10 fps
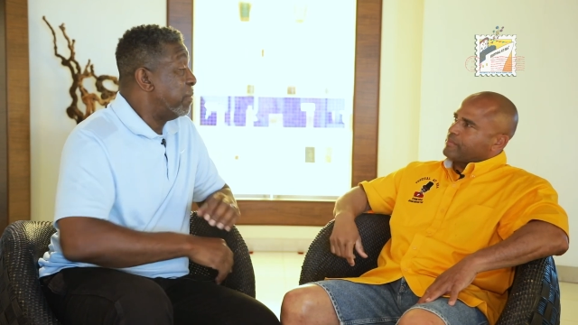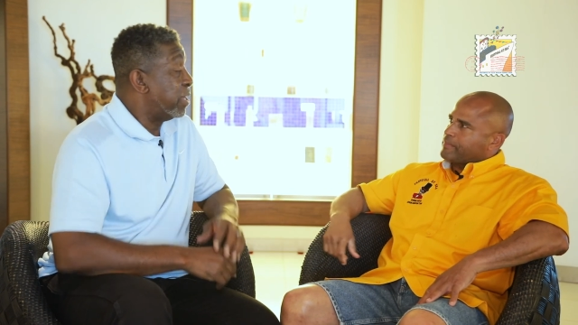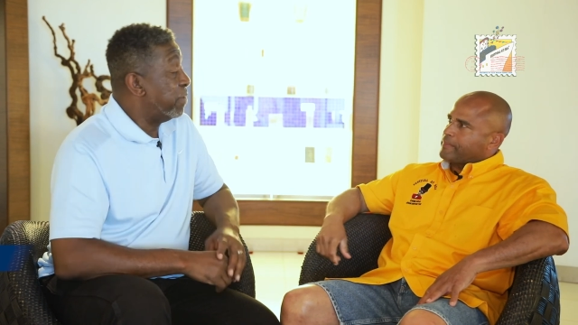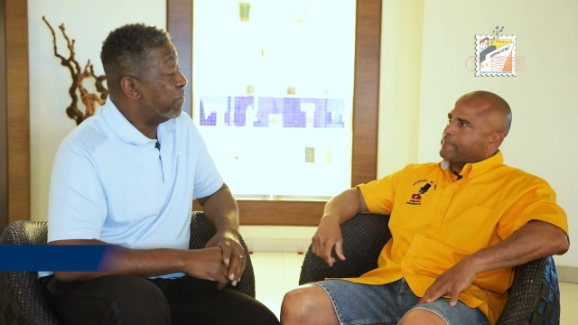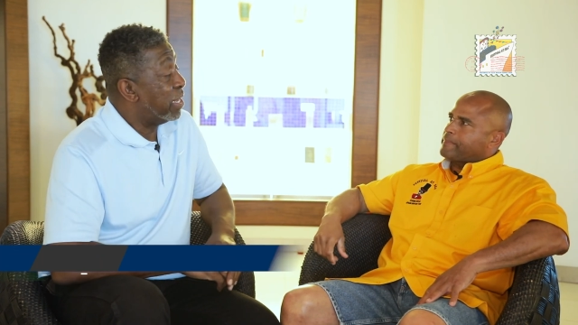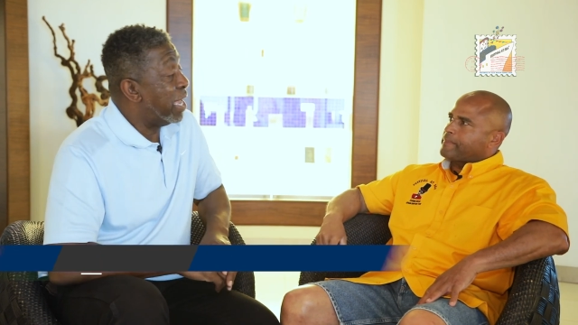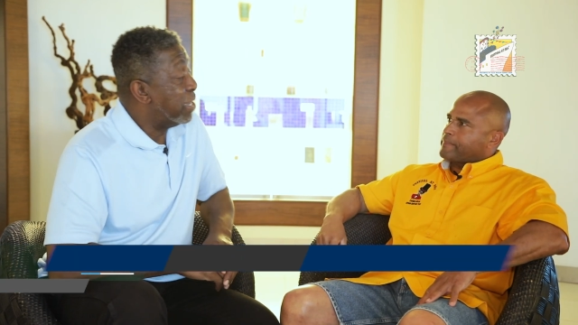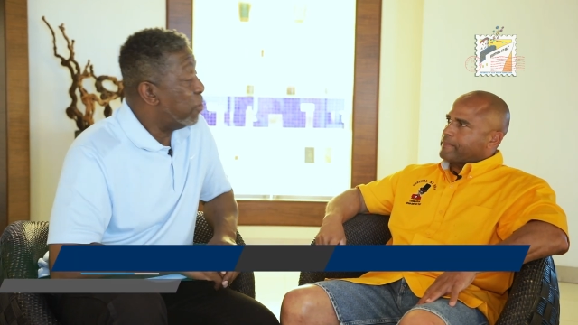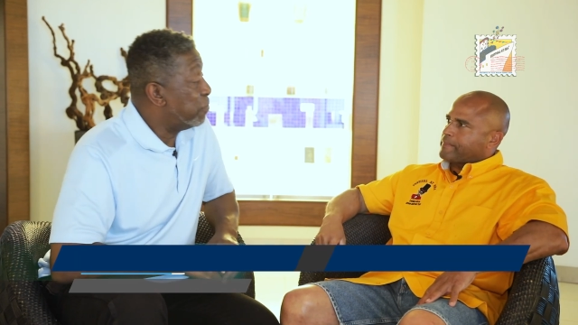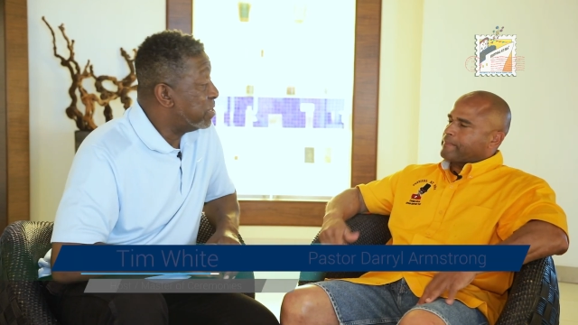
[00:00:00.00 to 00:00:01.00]
Speaker 1: Love you a lot.
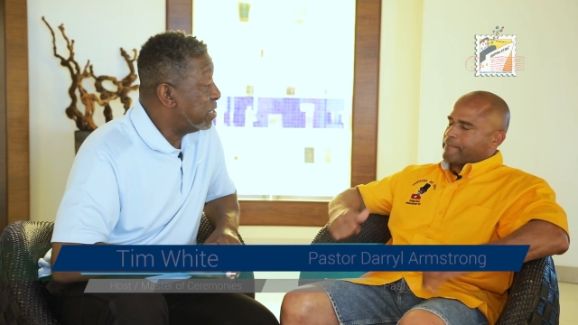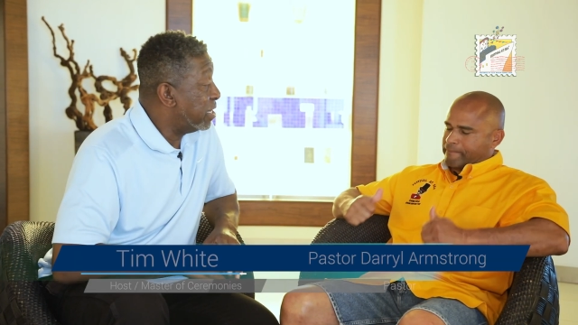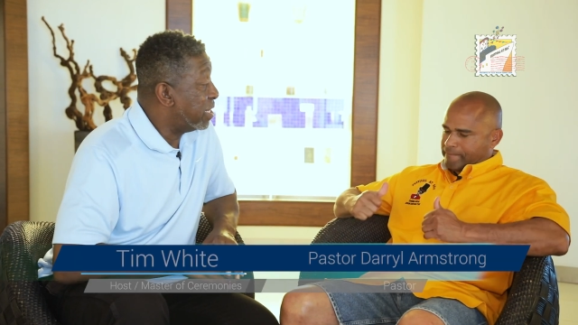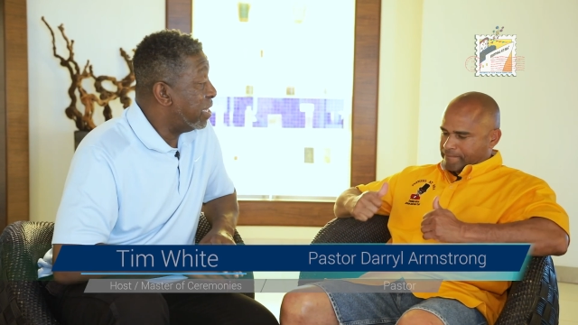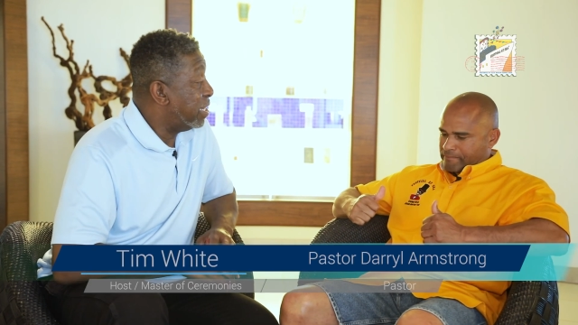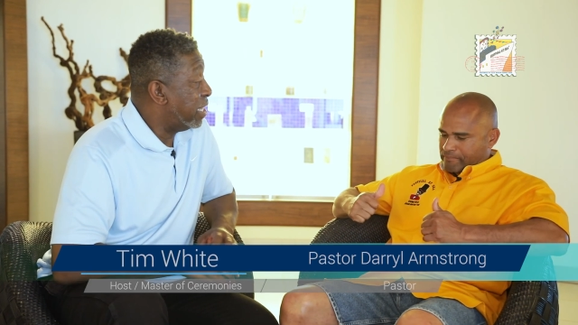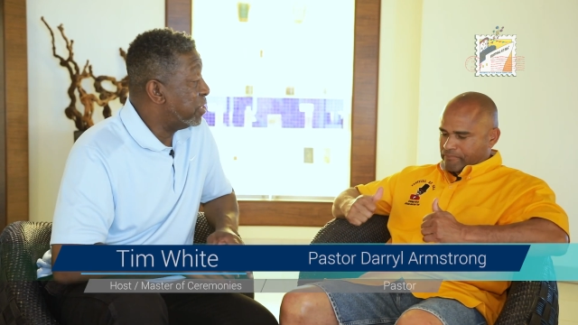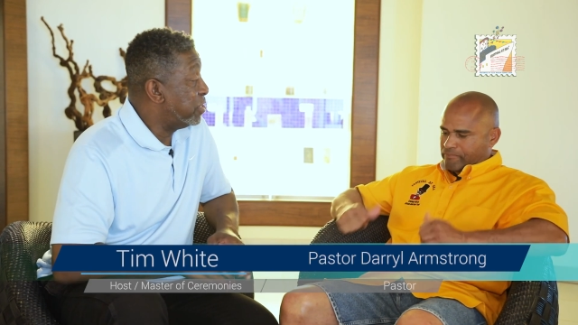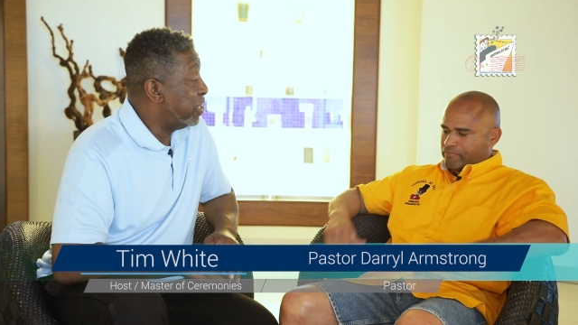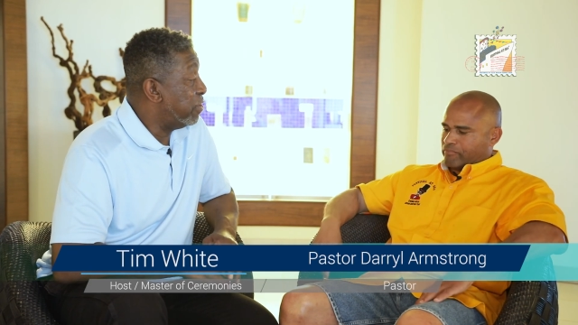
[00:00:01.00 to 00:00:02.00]
Hope to see you again
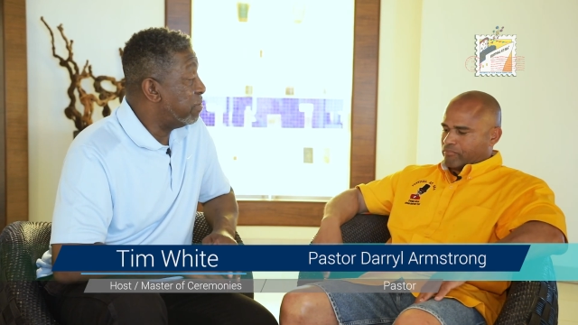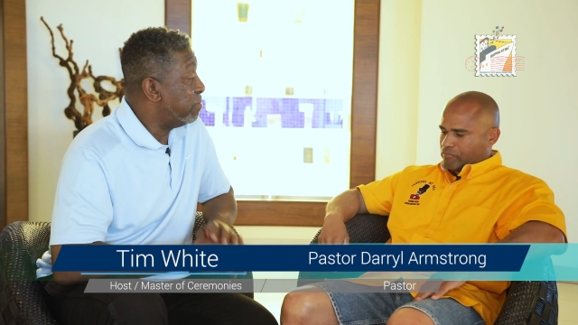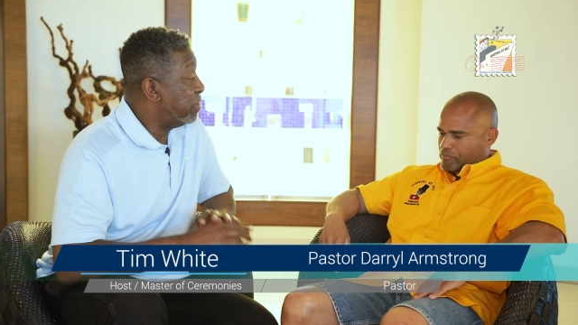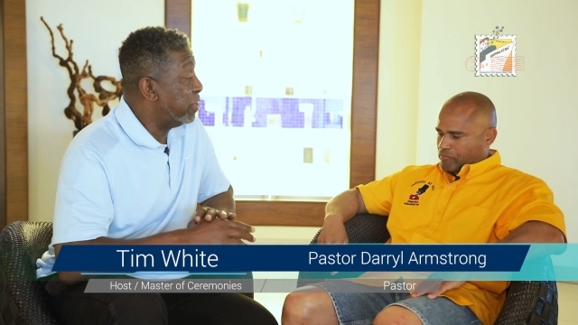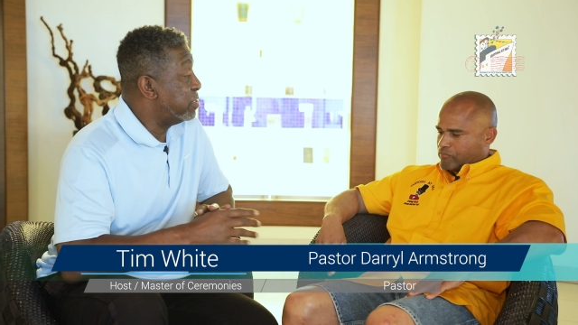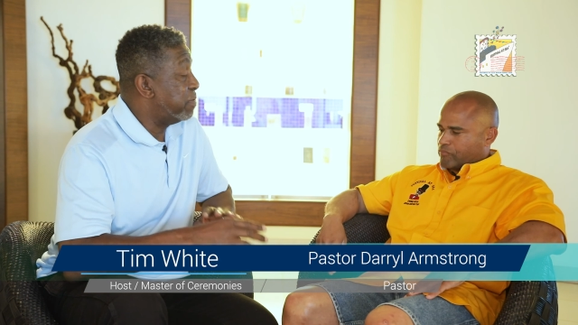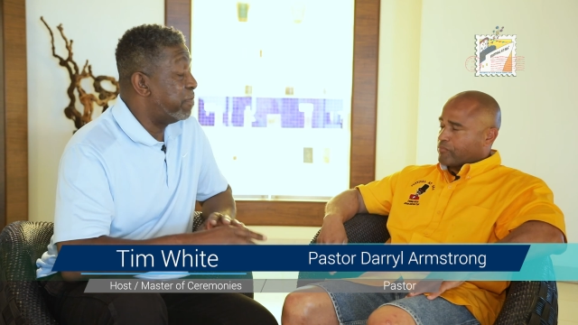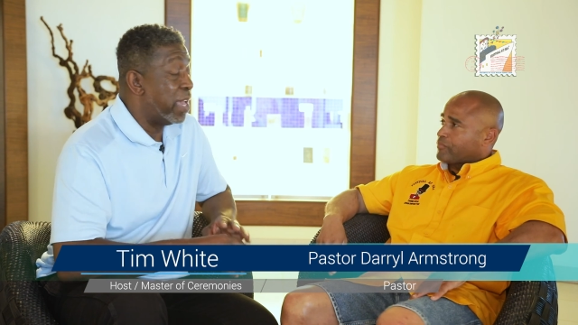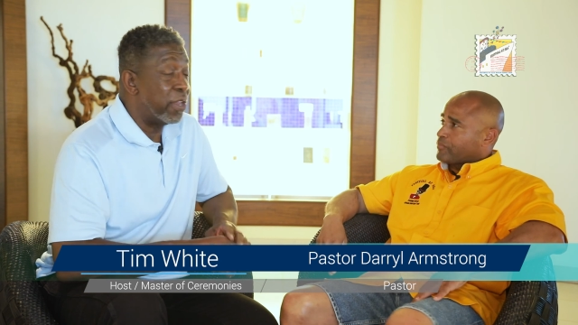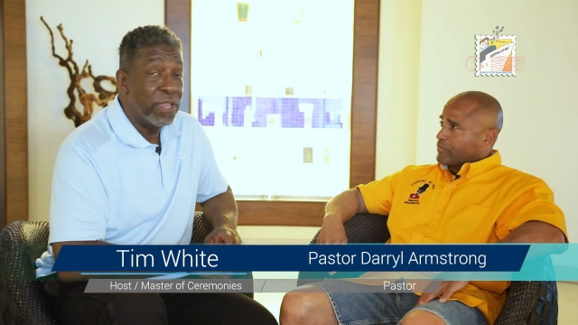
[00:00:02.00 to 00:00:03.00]
next year and years to
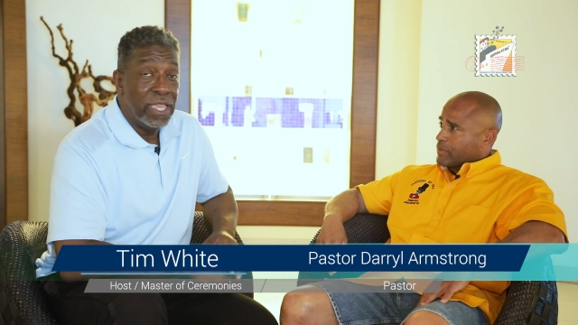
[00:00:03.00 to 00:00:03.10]
follow.